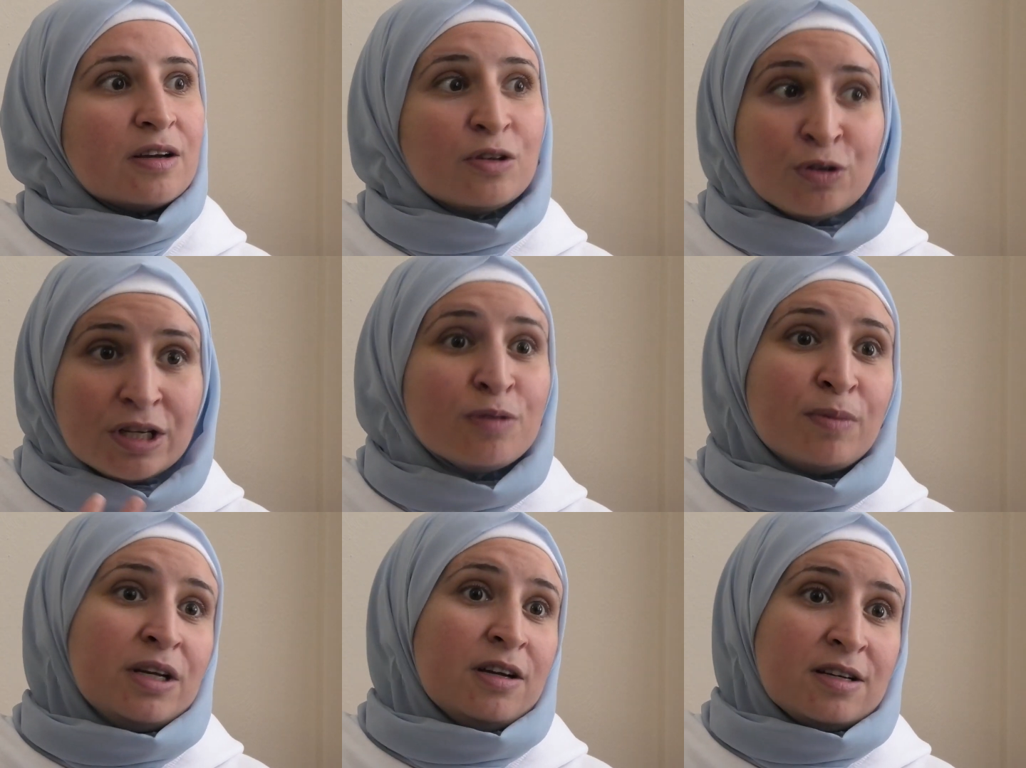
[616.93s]
You need
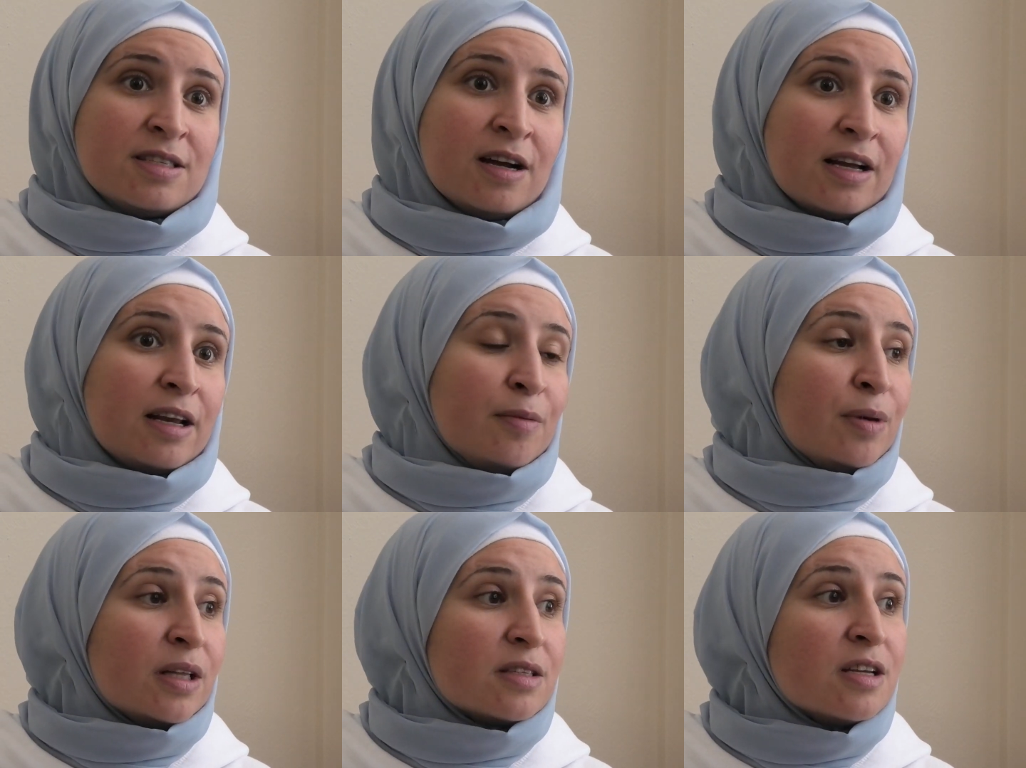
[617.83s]
money exactly,
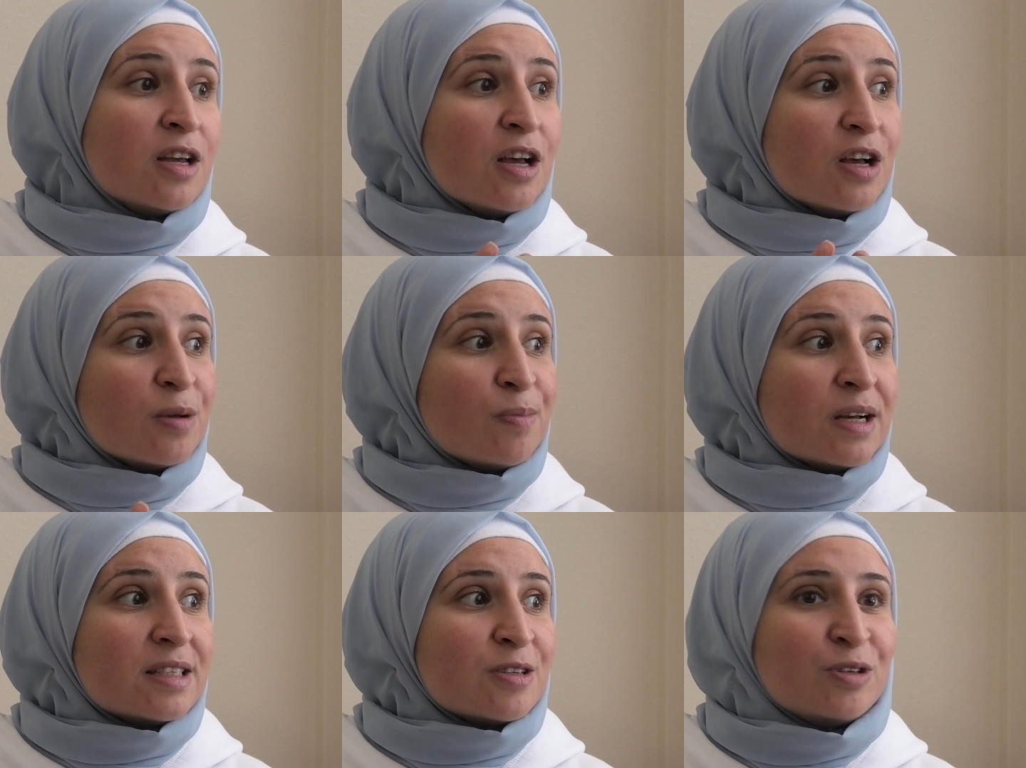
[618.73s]
but
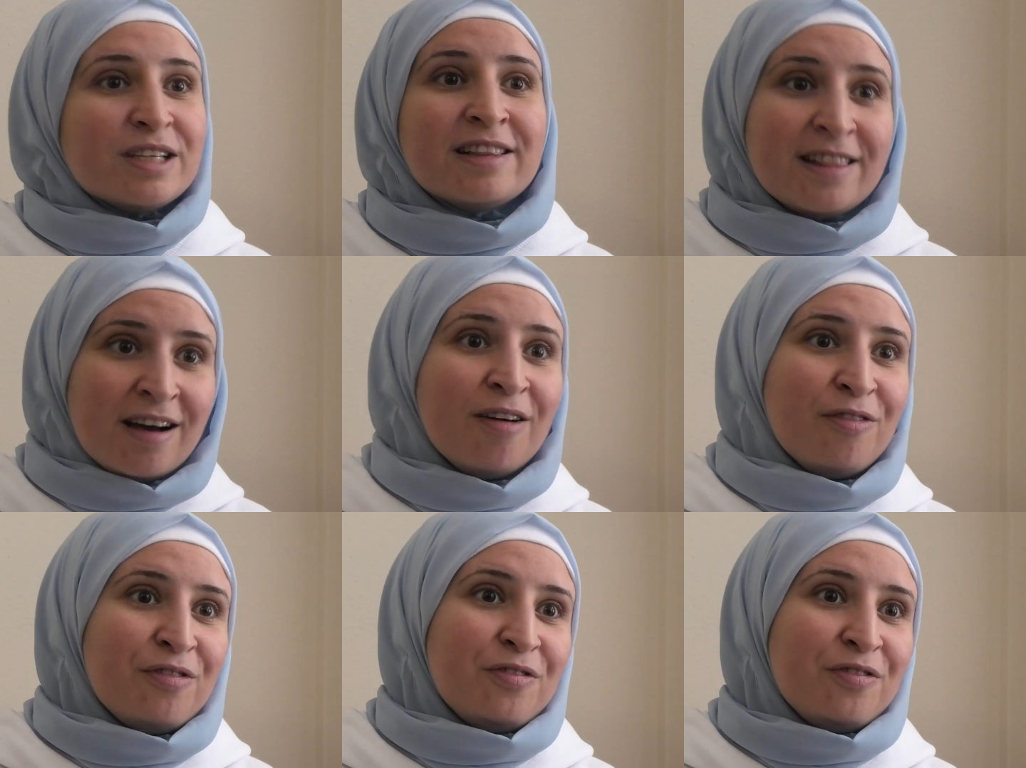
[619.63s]
but you need love.